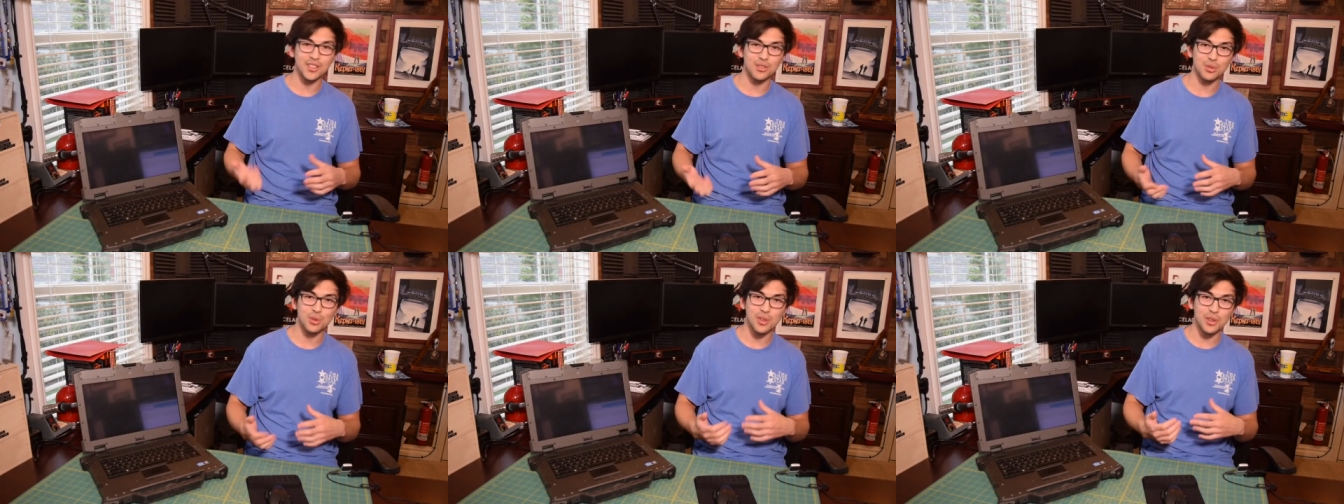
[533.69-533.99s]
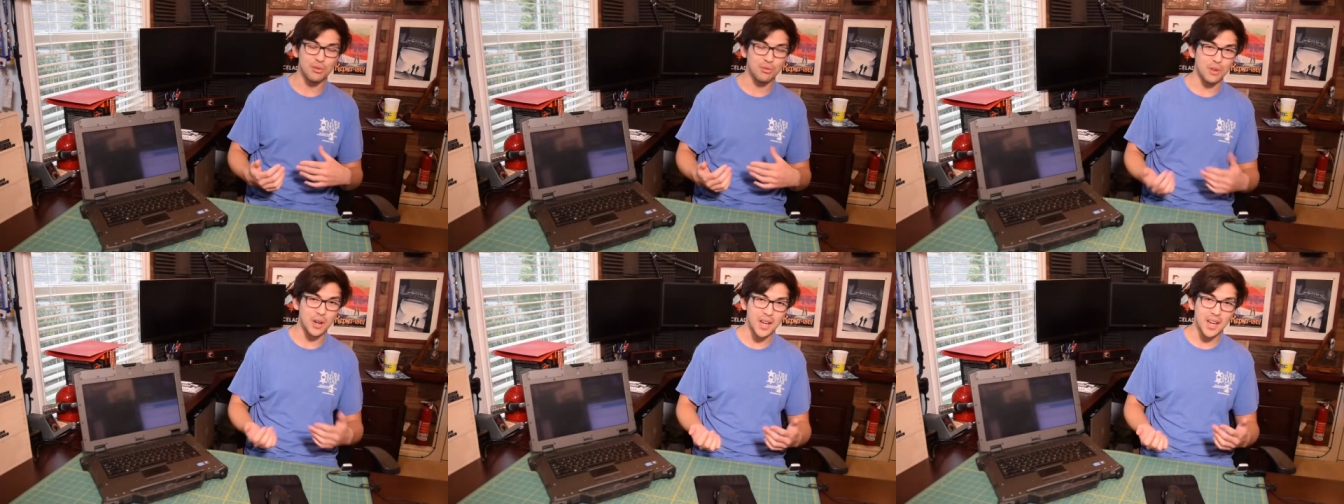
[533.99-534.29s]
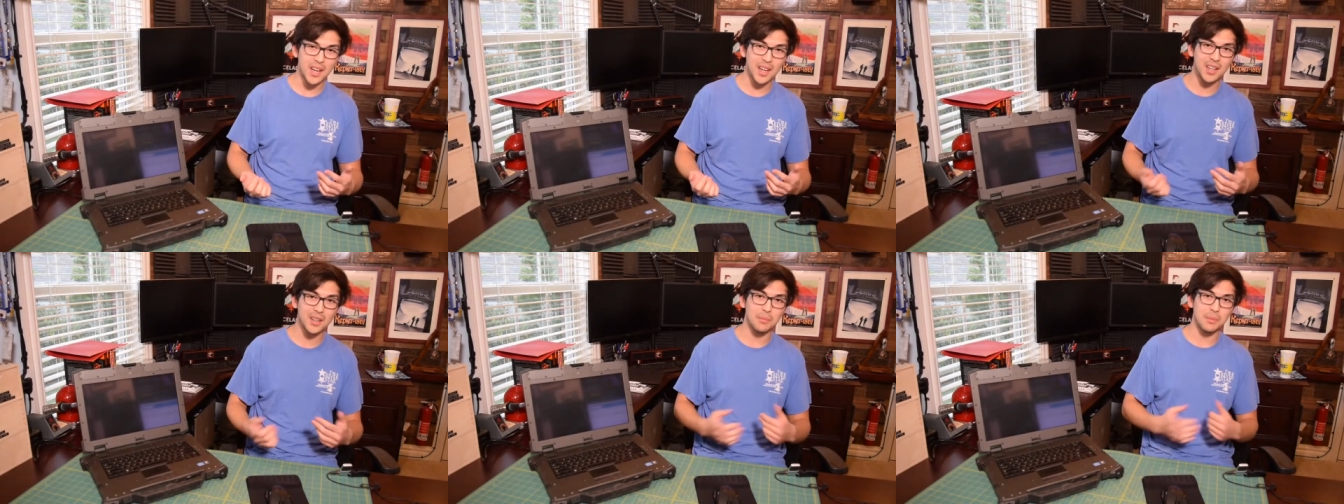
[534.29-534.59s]
through the
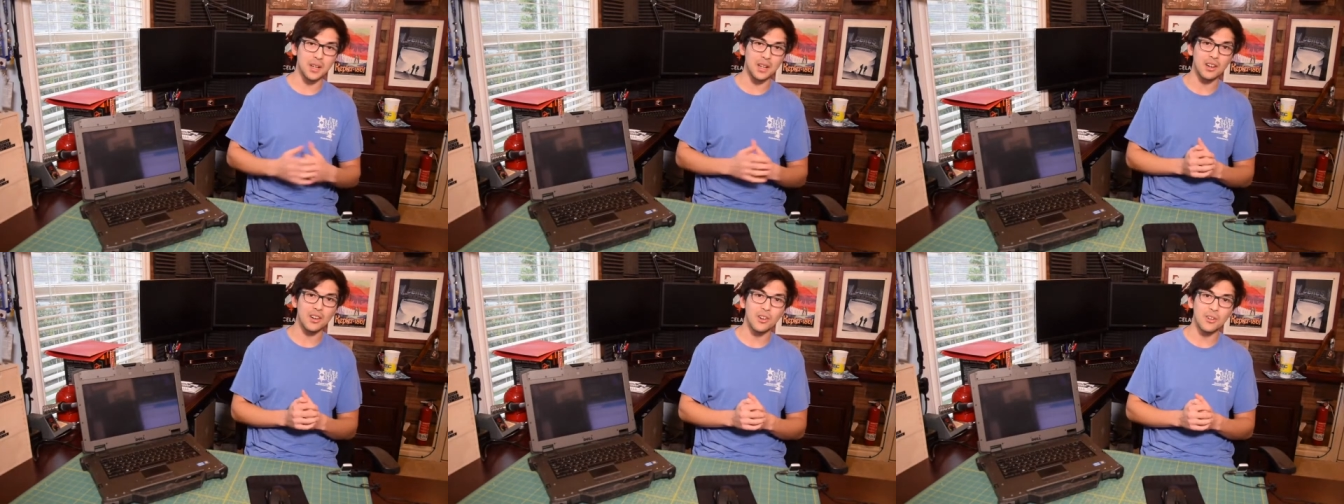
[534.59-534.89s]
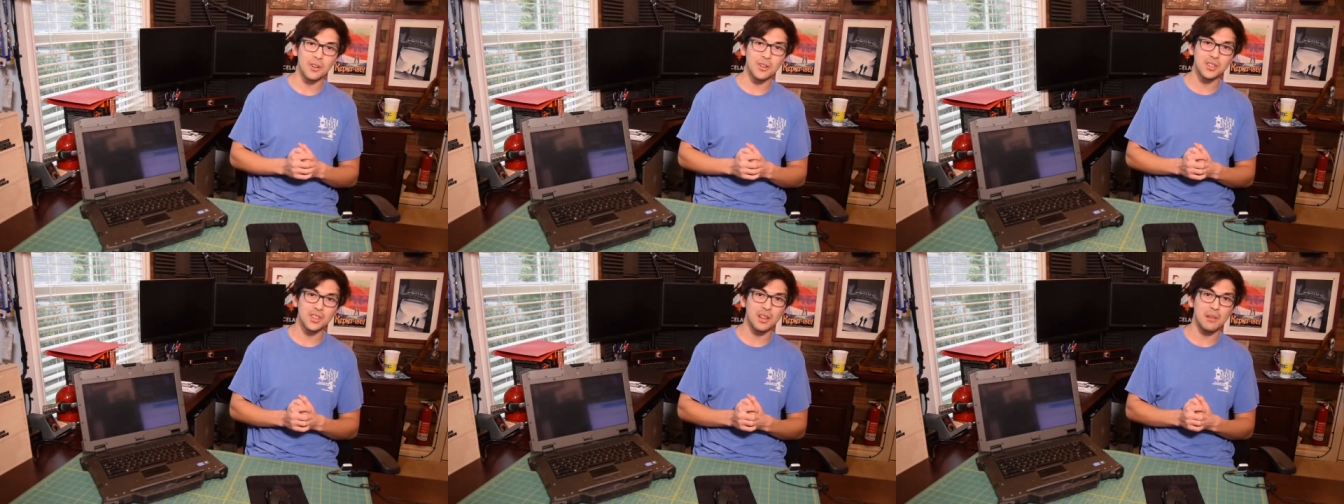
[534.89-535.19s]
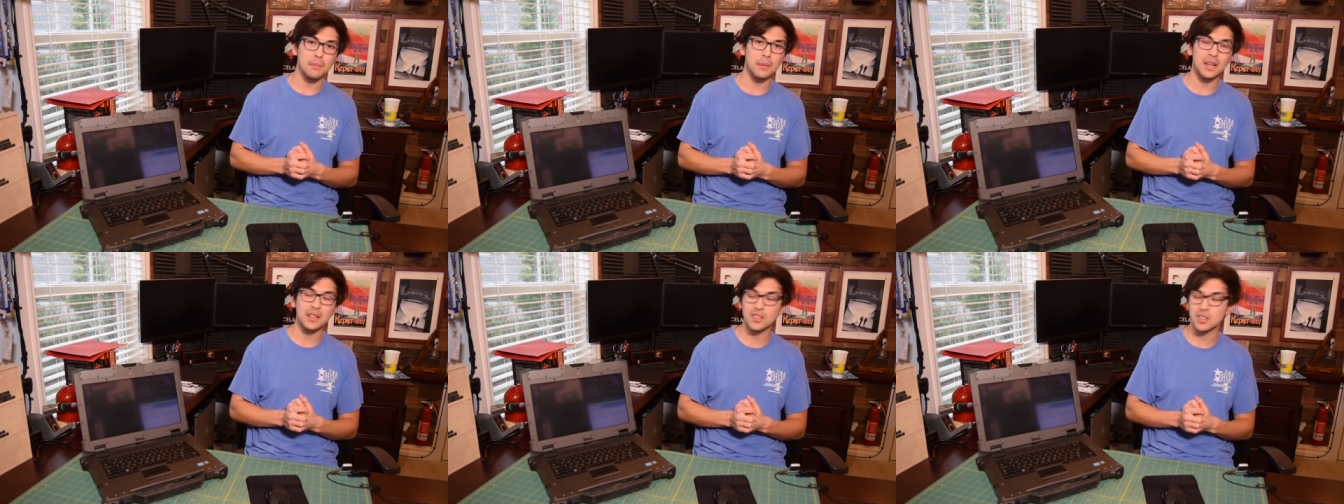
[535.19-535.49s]
rain in my car to
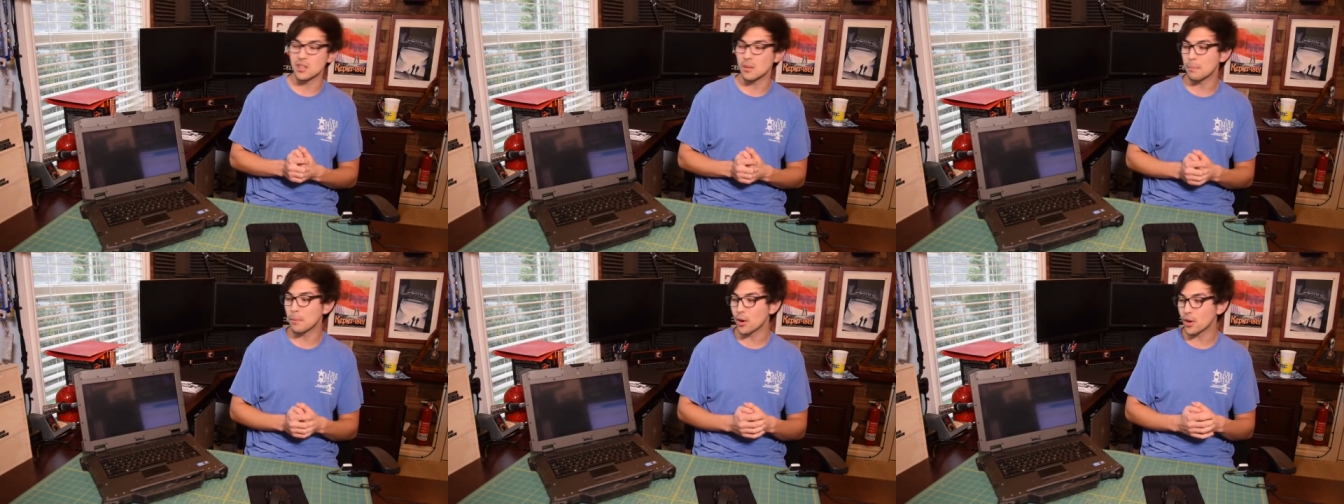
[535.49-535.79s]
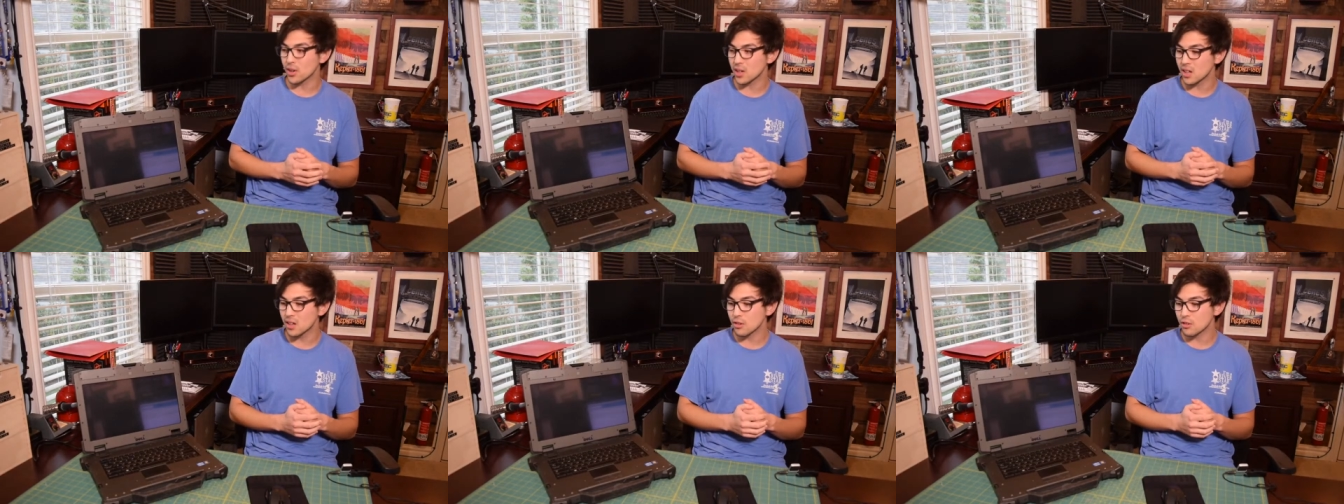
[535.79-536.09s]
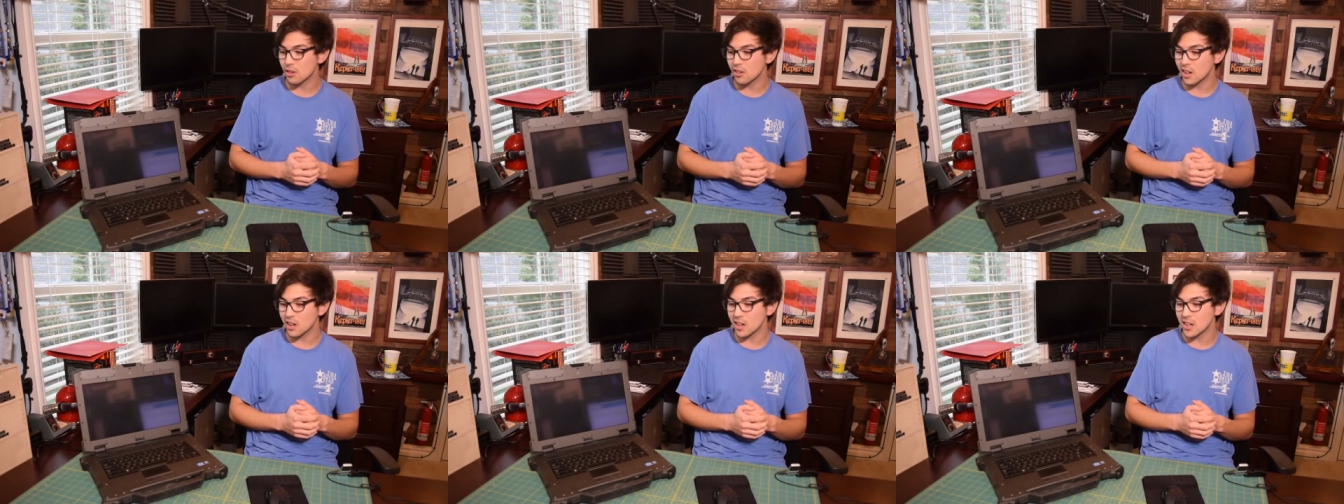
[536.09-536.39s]
get back to the parking
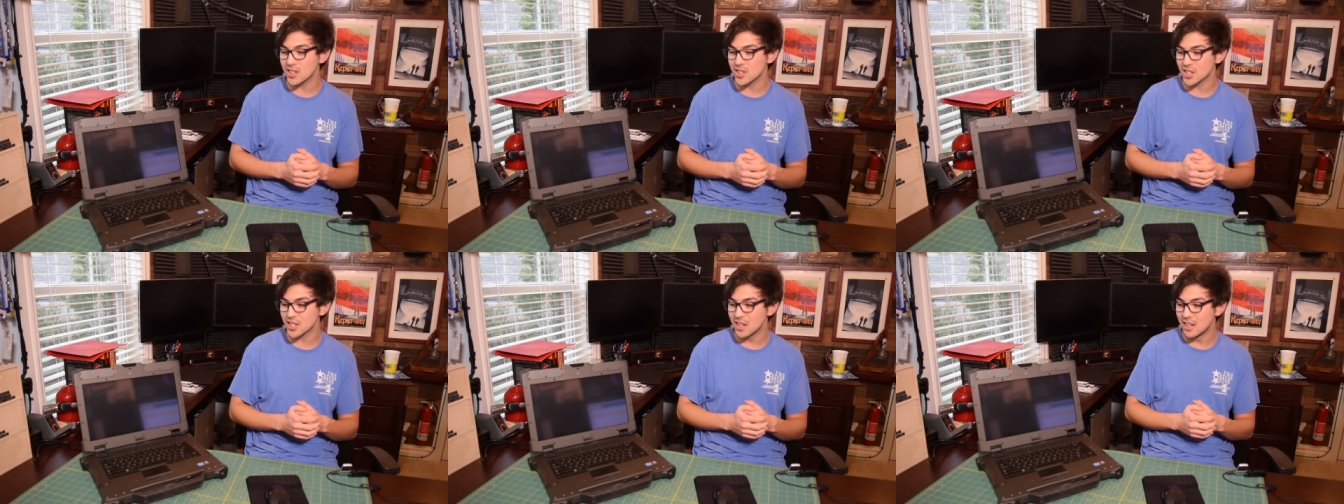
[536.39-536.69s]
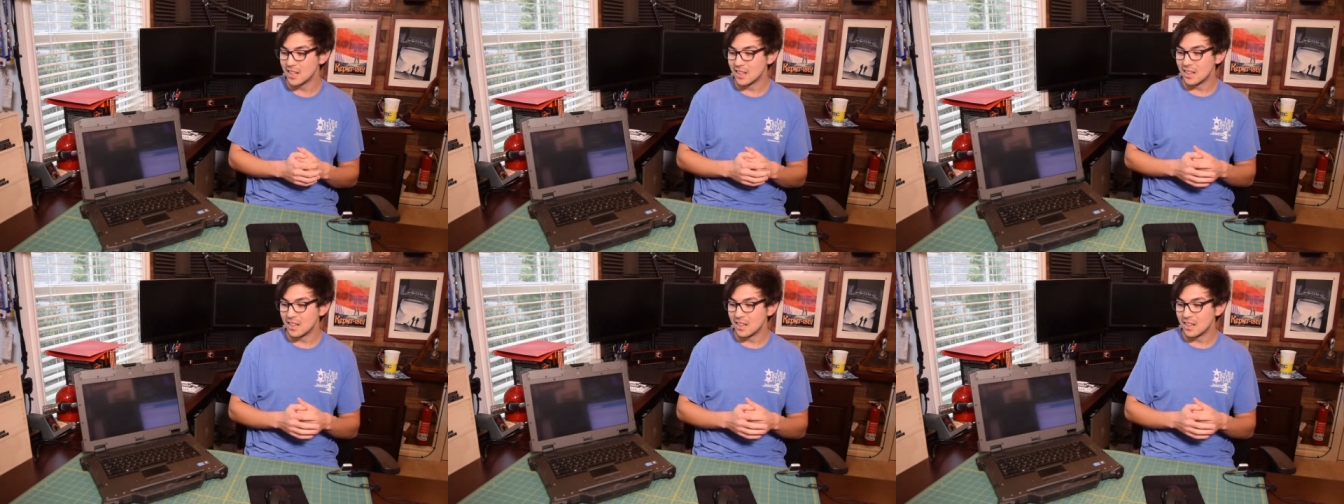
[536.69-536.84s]
garage.